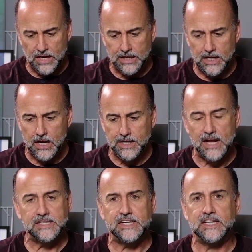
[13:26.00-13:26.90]
in uh,
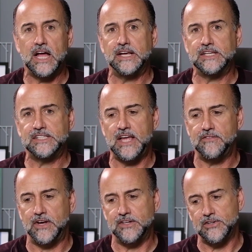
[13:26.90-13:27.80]

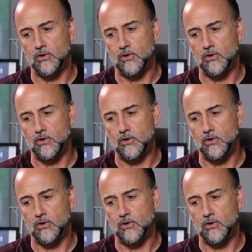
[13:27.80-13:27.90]
1997.